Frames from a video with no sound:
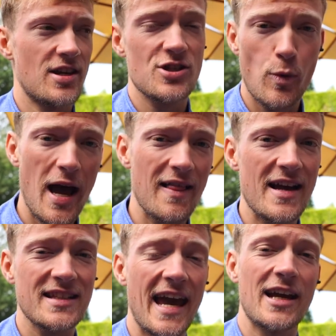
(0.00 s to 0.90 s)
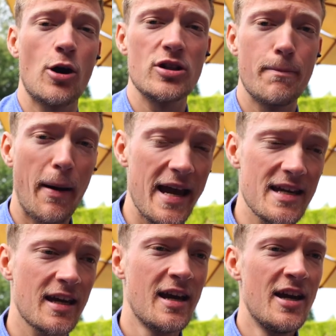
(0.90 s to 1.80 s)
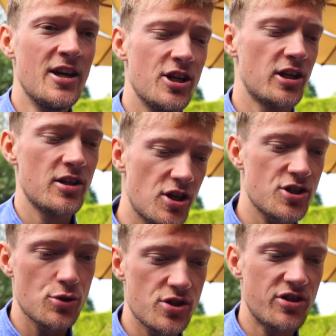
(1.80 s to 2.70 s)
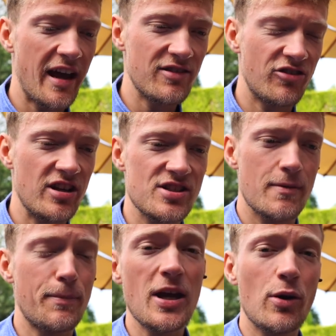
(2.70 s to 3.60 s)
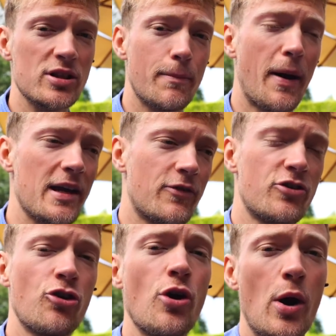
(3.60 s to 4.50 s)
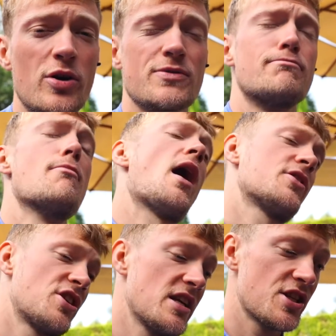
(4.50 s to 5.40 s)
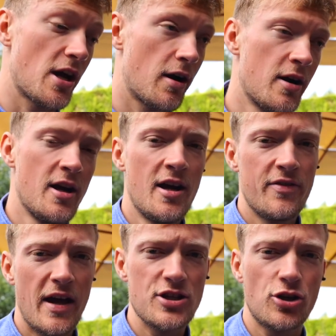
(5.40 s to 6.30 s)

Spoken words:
As well as getting out on the bike, you can adjust those intensities and be out on the bike for 2 hours much easier than you